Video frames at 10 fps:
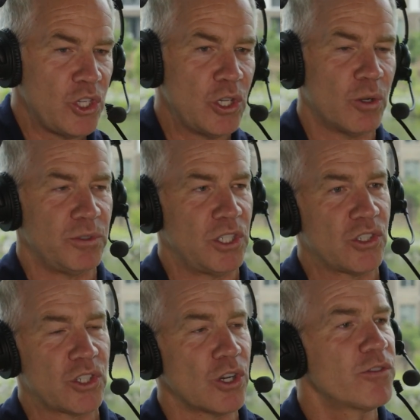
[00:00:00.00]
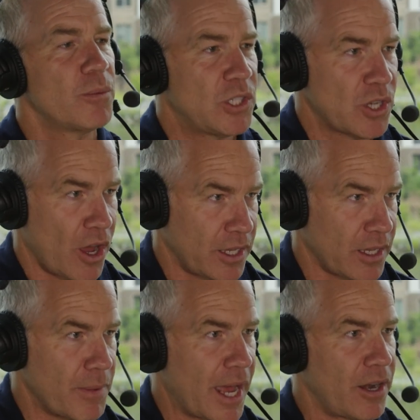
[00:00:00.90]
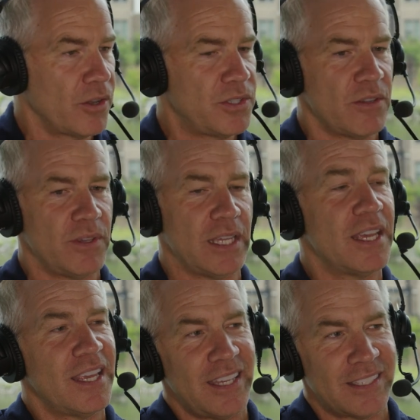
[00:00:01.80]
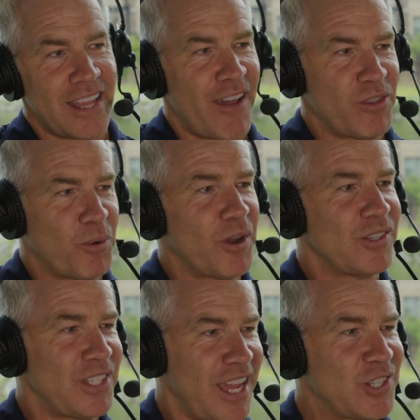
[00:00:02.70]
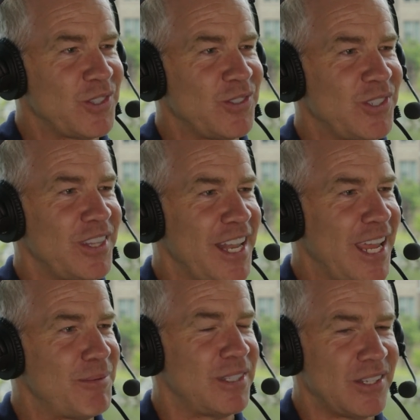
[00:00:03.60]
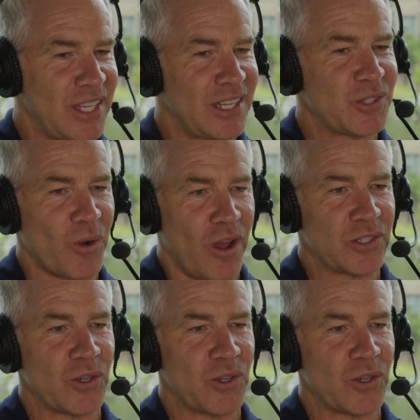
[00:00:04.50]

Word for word: you don't deserve to be talking about it on TV, is to have the pronunciations and the names and the cities wrong.